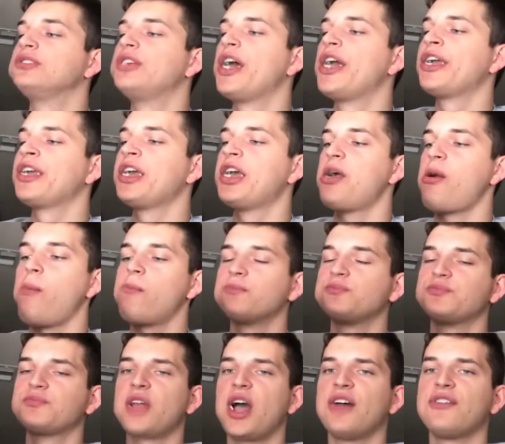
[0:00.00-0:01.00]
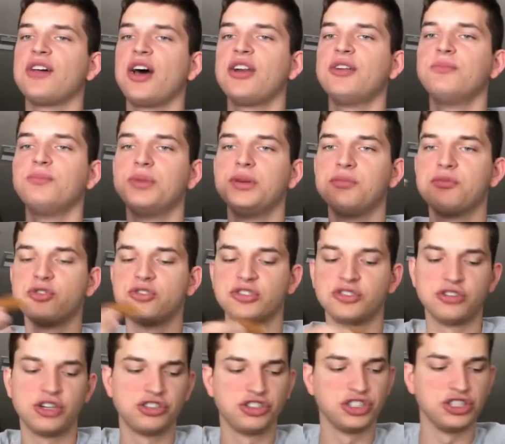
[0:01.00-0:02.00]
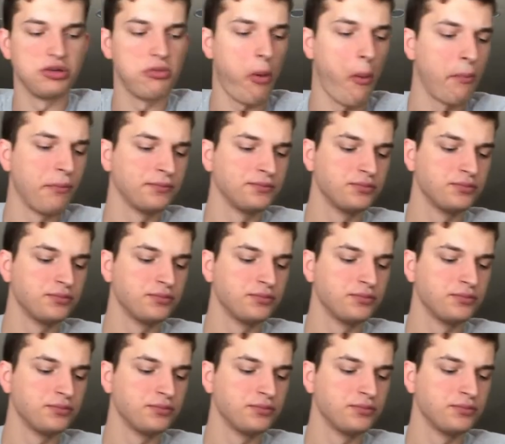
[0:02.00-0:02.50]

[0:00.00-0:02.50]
Dang it, I thought it'd be more stretchy.